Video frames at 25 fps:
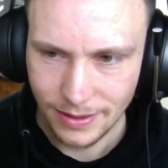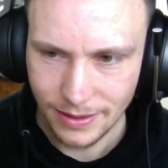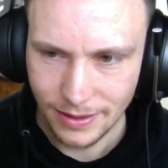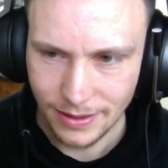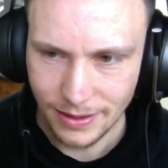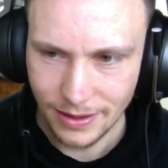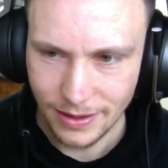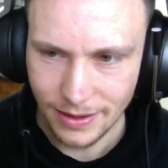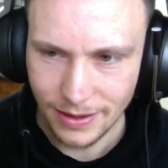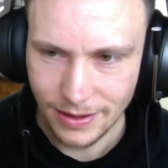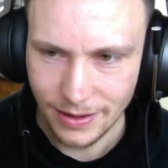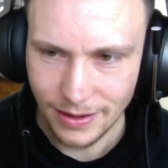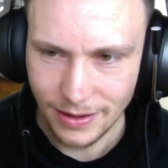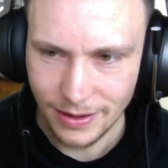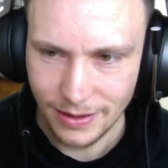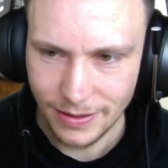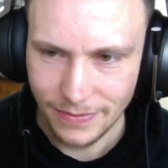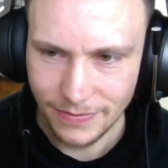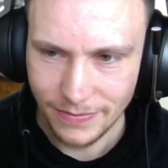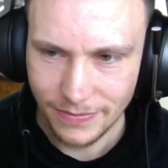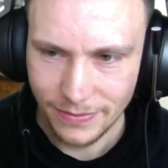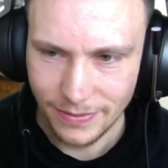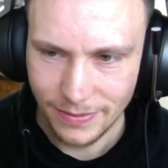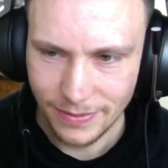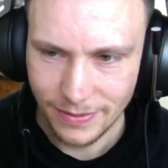Okay. Um, let
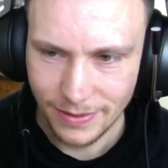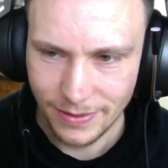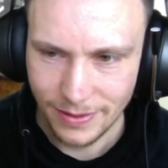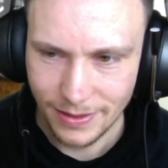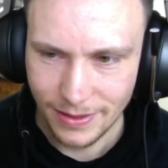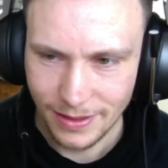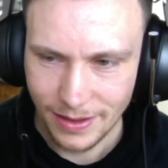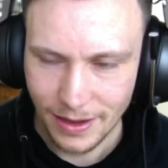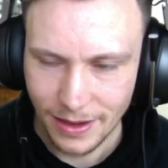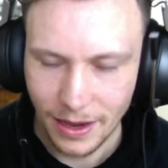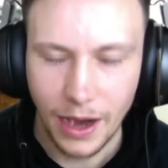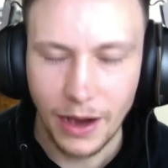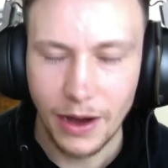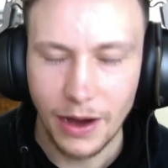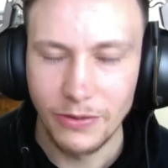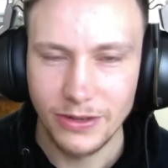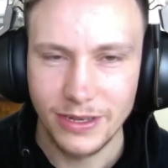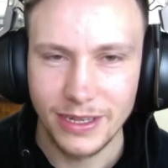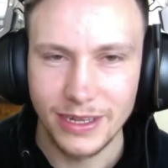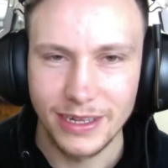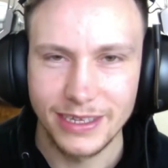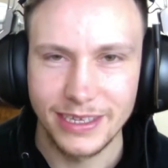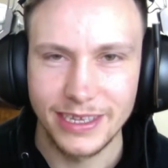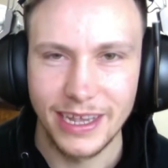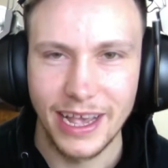me think. Of oh, I was going
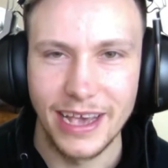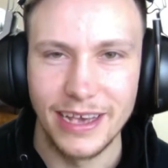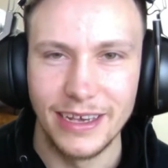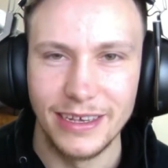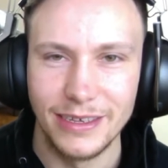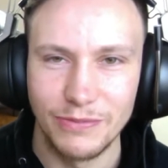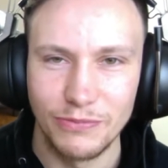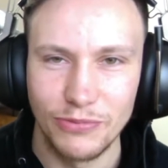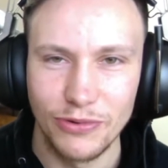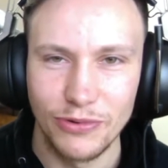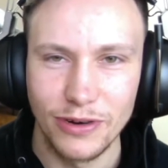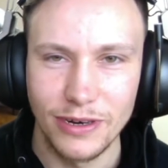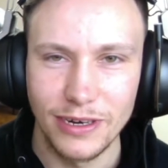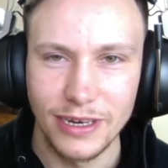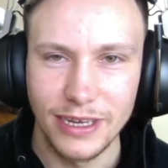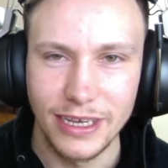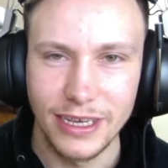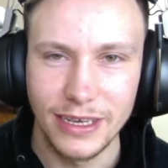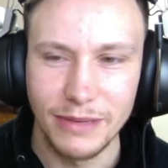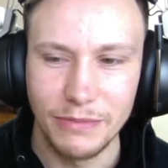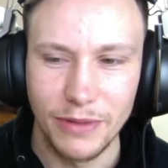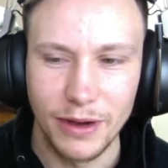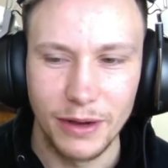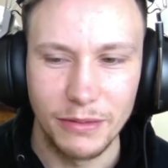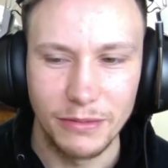to say it's Britney,
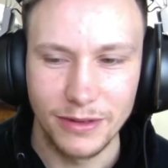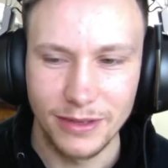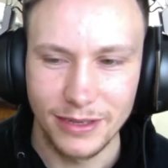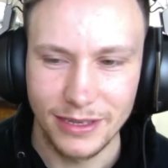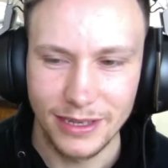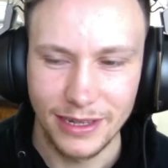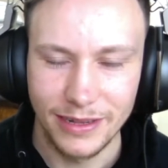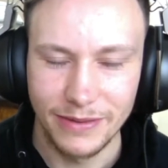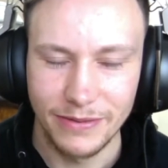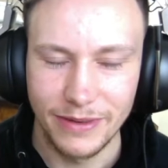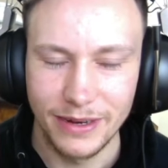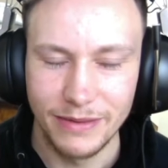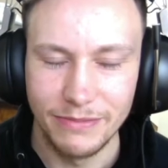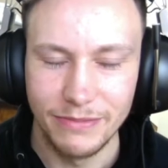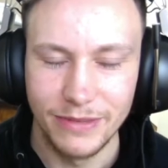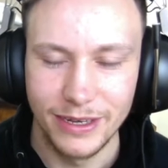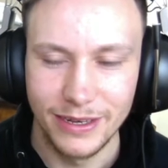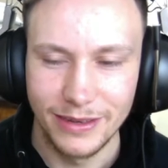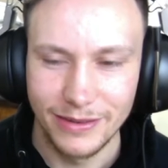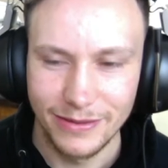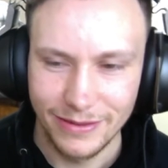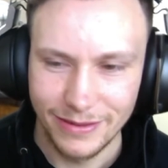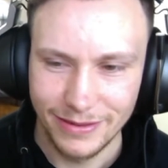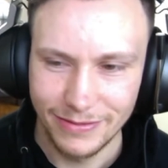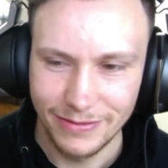but I'm not sure about it.
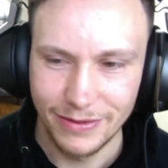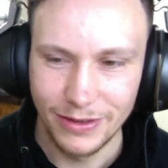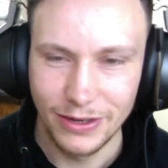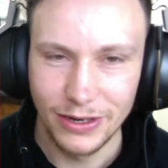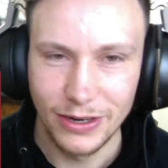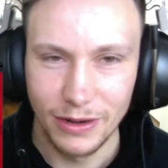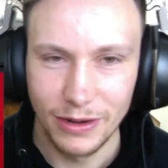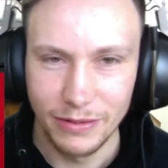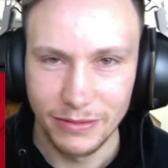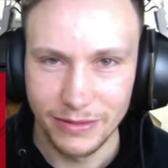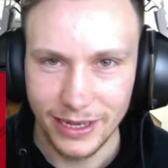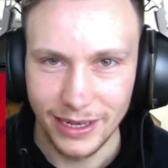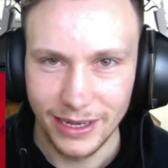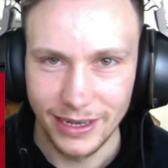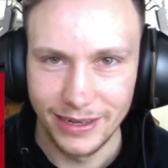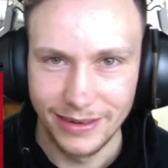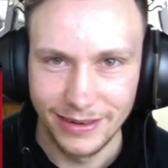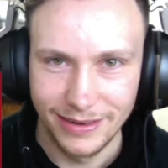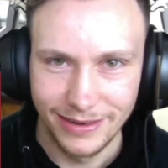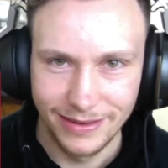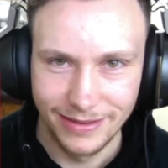But you know what I'm saying.